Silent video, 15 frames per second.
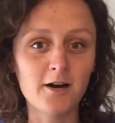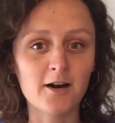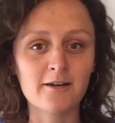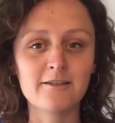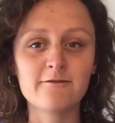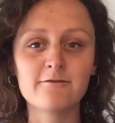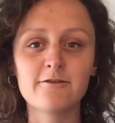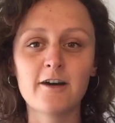our
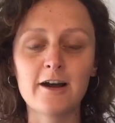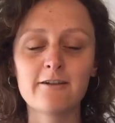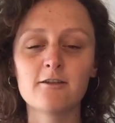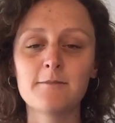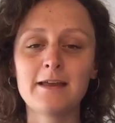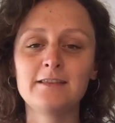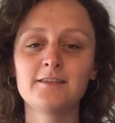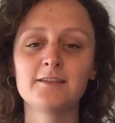
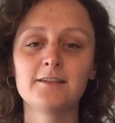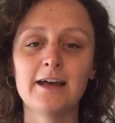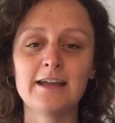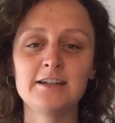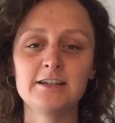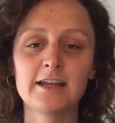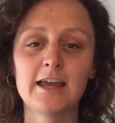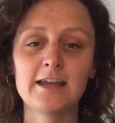environmental
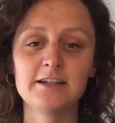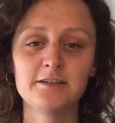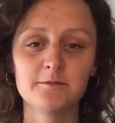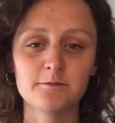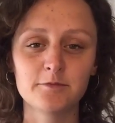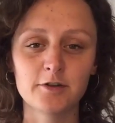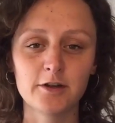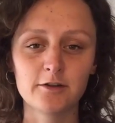
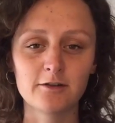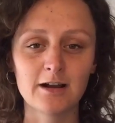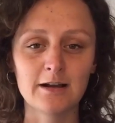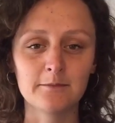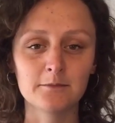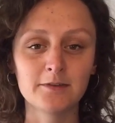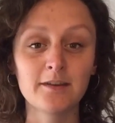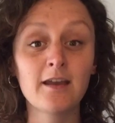education
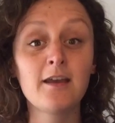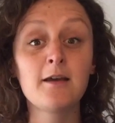programs,